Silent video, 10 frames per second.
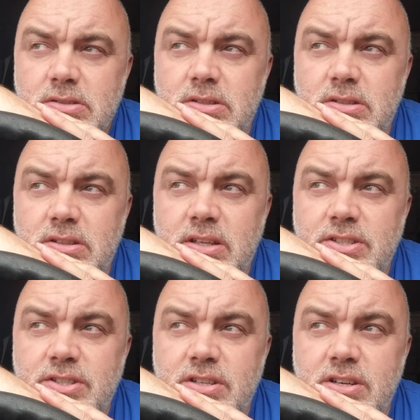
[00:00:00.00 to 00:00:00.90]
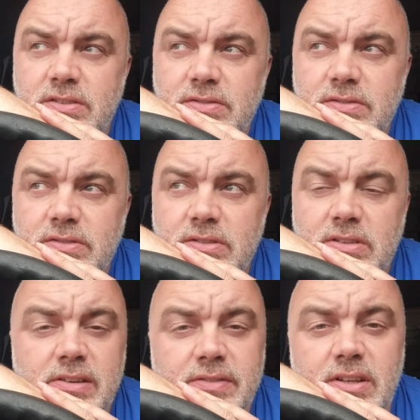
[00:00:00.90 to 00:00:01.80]
Turned the engine off.
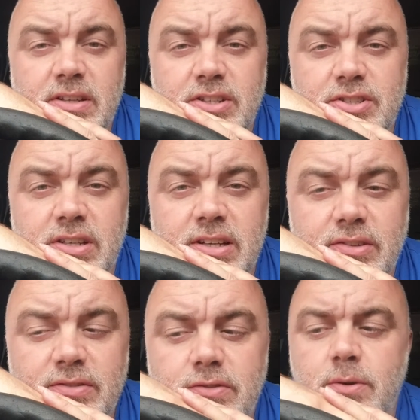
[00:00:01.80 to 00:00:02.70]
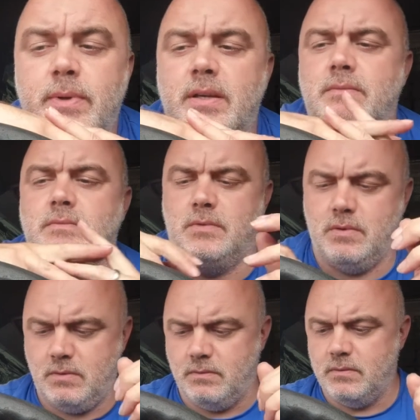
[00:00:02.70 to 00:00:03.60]
Left the ignition light on for a bit.
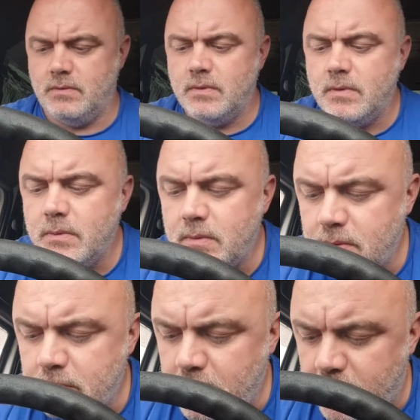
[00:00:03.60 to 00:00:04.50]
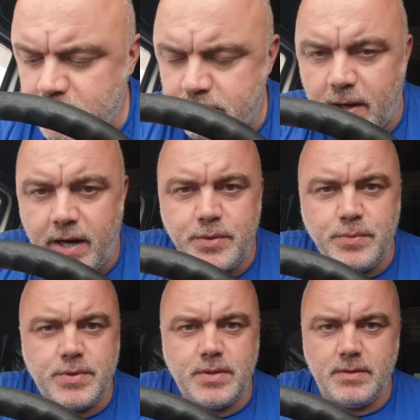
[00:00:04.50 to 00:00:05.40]
Oh, bloody
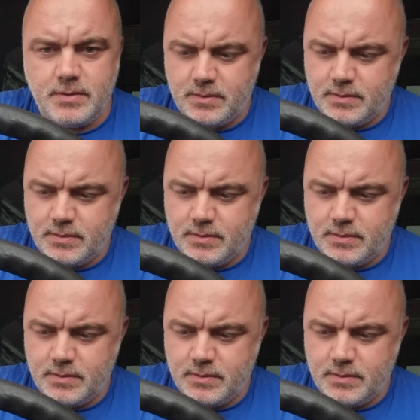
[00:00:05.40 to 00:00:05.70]
spiders.